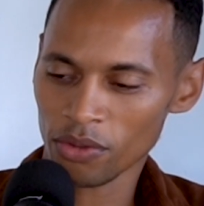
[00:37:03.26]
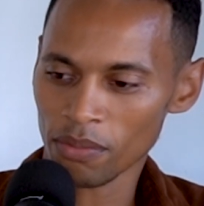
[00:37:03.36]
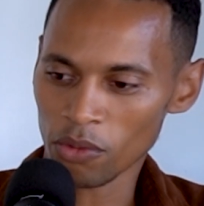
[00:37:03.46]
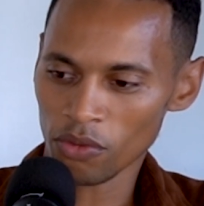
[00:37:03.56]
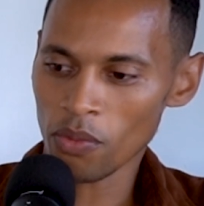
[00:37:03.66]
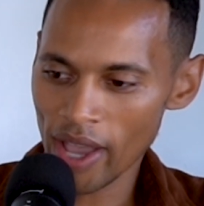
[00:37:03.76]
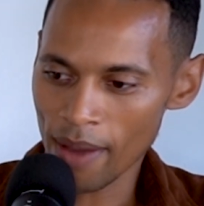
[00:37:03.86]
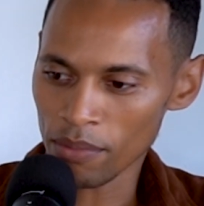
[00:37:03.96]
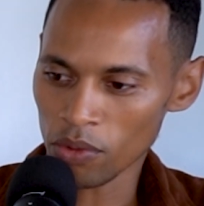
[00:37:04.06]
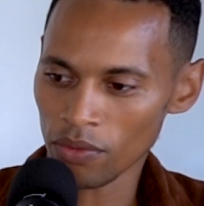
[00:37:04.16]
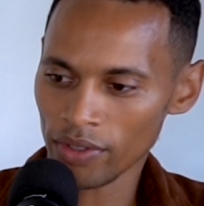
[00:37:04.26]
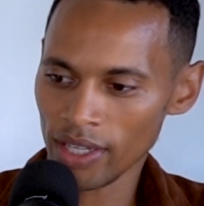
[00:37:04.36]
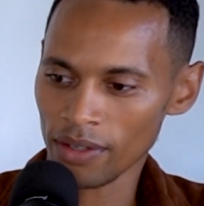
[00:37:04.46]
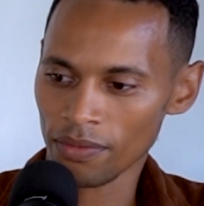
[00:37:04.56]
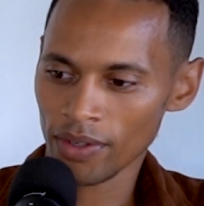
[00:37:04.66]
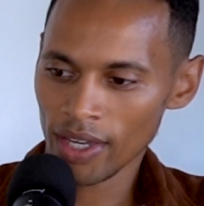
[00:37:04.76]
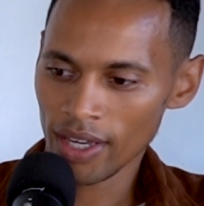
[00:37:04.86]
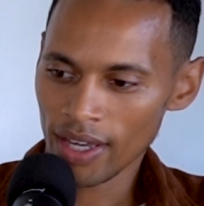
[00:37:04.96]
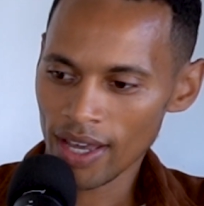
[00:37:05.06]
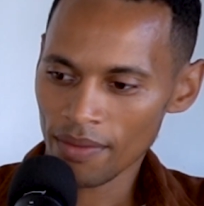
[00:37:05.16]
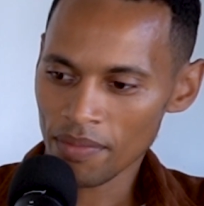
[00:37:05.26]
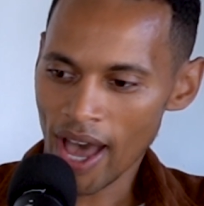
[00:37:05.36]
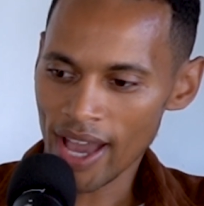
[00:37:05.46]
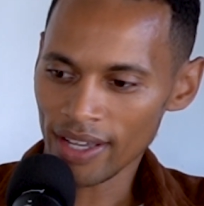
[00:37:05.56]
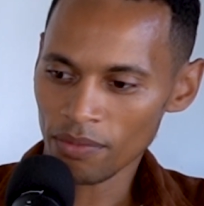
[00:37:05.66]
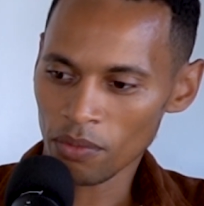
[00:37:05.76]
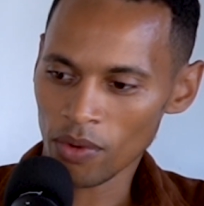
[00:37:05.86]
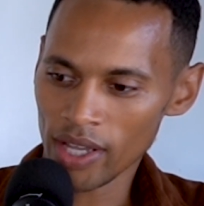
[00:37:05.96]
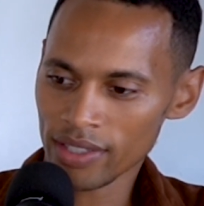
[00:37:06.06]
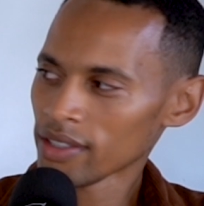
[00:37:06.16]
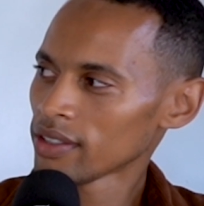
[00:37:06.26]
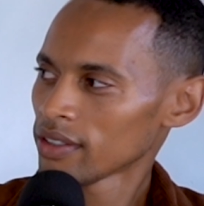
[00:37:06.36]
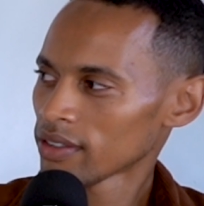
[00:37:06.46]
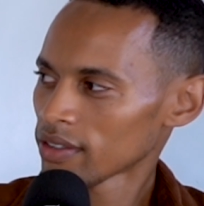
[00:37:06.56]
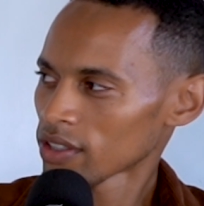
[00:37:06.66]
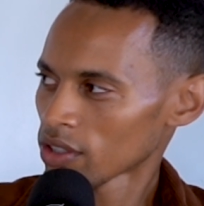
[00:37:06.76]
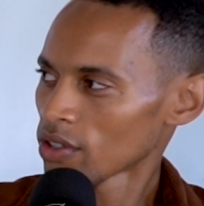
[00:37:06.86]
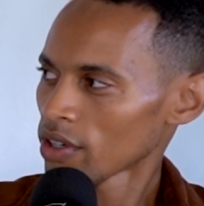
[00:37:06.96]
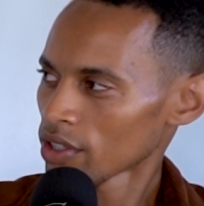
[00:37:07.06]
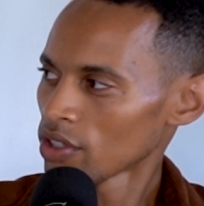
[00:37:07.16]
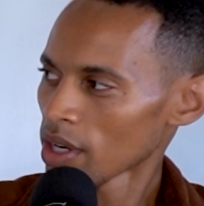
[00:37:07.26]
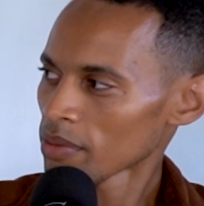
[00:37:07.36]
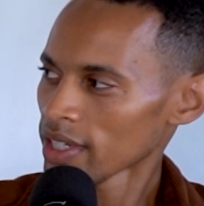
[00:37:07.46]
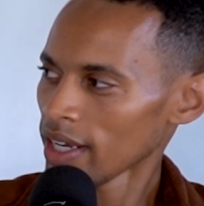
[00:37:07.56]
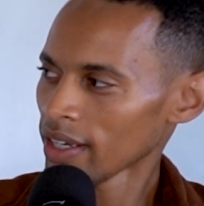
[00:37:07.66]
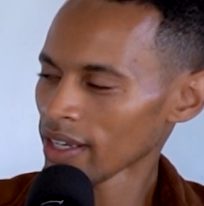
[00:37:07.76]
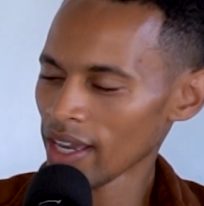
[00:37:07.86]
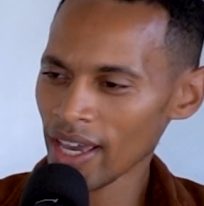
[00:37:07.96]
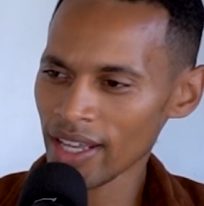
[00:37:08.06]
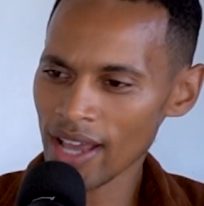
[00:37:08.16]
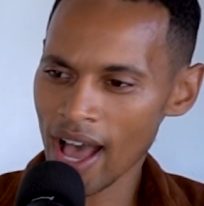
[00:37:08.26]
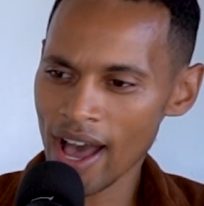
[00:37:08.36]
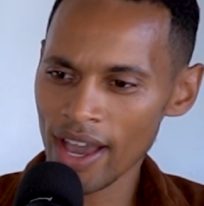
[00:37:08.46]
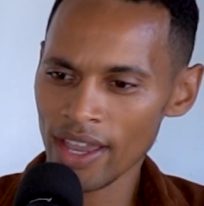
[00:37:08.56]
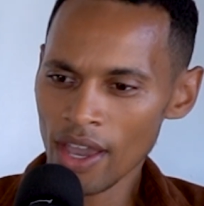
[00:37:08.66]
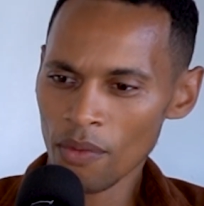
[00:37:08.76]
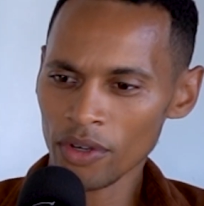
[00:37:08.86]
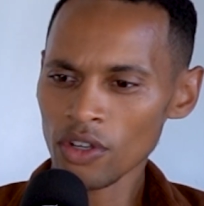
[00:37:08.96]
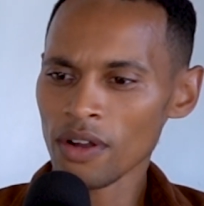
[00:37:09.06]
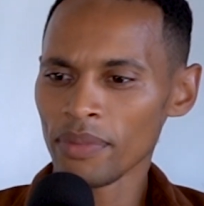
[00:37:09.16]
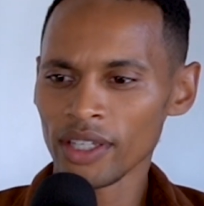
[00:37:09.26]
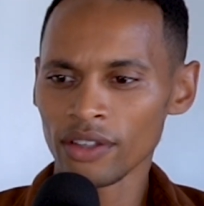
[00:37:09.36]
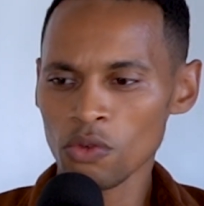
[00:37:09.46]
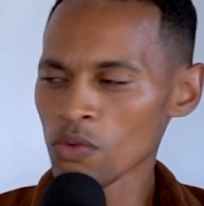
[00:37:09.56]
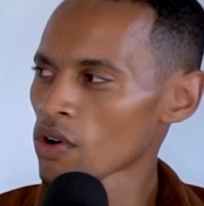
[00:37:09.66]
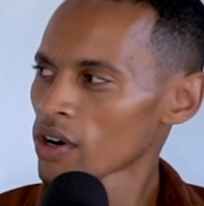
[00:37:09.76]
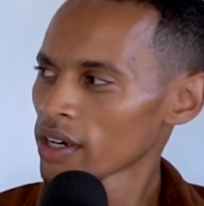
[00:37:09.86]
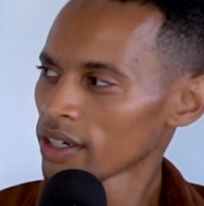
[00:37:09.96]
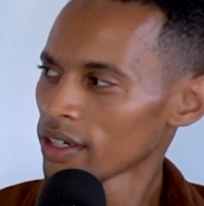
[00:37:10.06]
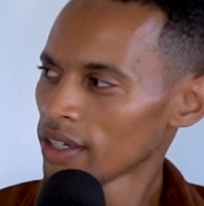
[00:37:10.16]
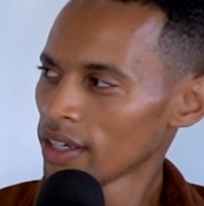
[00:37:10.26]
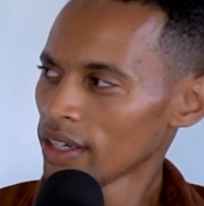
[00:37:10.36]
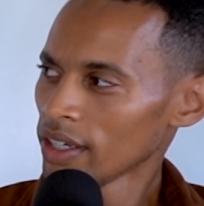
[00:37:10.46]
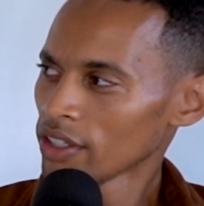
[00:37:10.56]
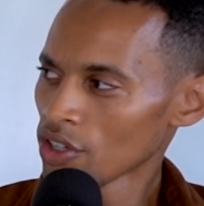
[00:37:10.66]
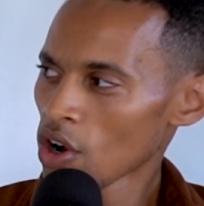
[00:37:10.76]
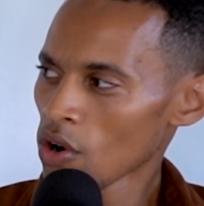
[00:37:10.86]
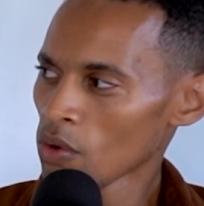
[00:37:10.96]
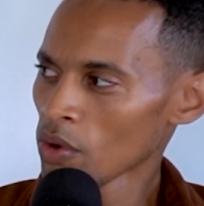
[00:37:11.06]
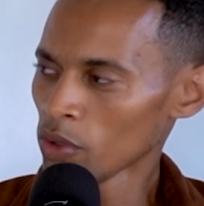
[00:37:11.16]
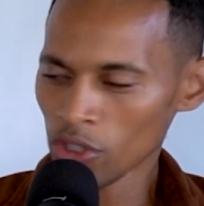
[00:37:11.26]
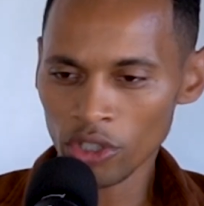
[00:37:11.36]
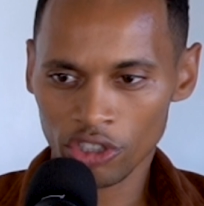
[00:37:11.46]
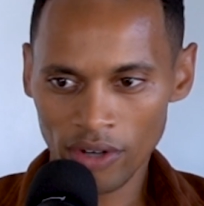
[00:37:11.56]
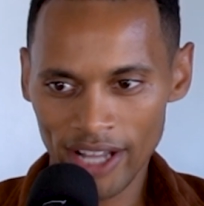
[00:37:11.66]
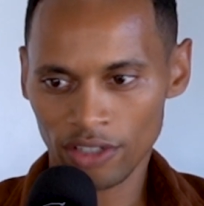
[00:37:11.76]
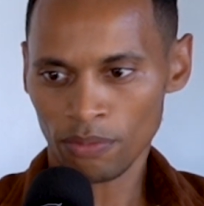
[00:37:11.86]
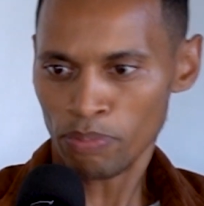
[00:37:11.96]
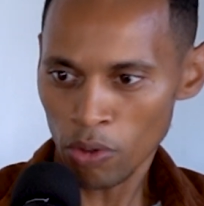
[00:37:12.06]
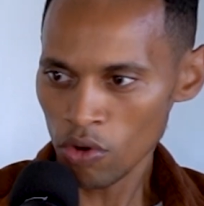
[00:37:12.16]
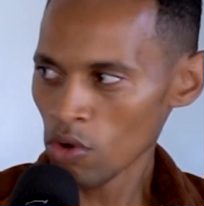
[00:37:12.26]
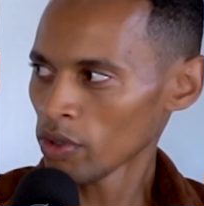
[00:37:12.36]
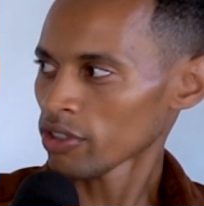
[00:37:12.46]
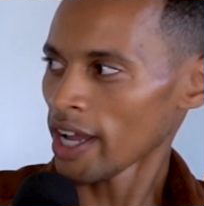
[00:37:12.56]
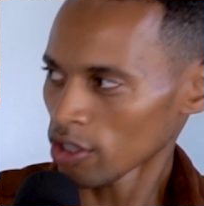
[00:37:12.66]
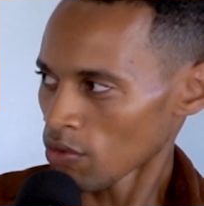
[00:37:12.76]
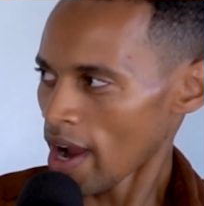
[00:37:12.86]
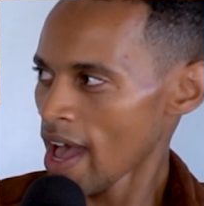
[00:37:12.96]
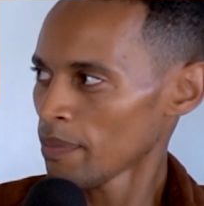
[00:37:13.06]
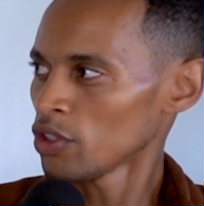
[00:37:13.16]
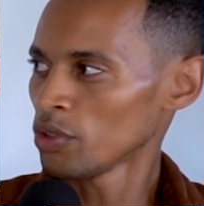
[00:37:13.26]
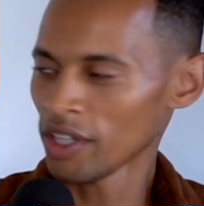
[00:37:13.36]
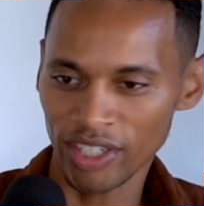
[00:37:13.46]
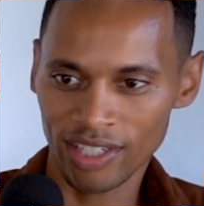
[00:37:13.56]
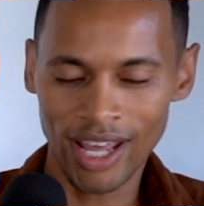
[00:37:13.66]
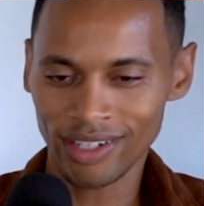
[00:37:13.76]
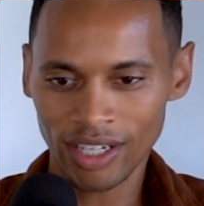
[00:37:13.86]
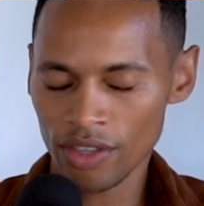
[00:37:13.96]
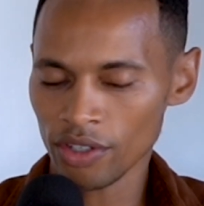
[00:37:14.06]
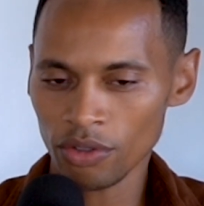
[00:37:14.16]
you or moved the way I moved if I wasn't secure. You know what I'm saying? And when you done been through war, when you done tried to pull and tried to grab and you done this and that and the other,